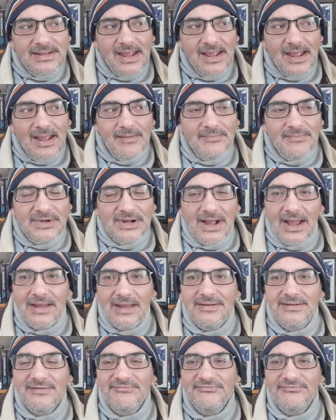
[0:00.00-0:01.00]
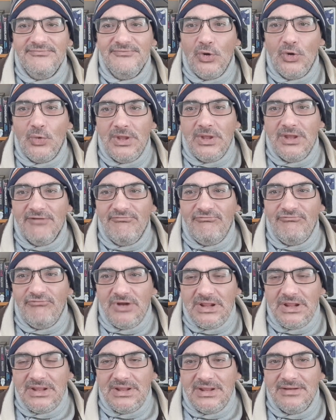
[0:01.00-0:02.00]
am kind of queer
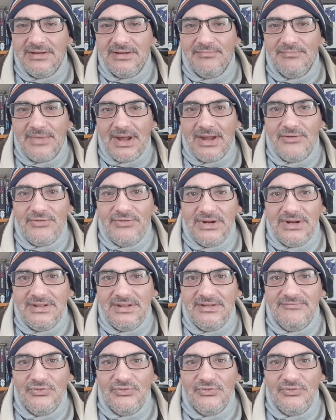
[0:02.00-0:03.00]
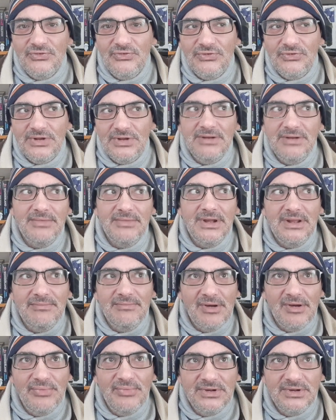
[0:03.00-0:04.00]
free in my reading in
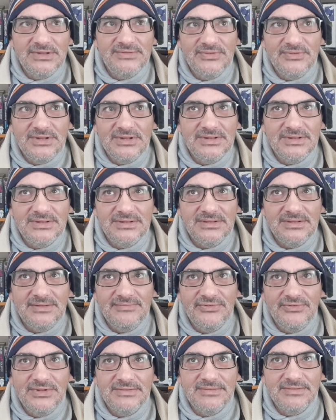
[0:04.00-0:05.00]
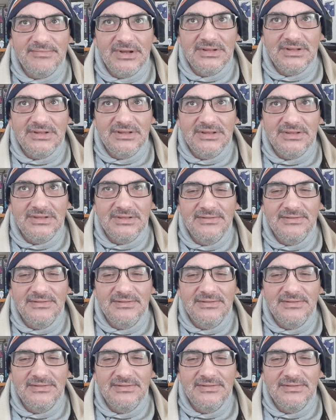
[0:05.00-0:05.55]
my books for this month.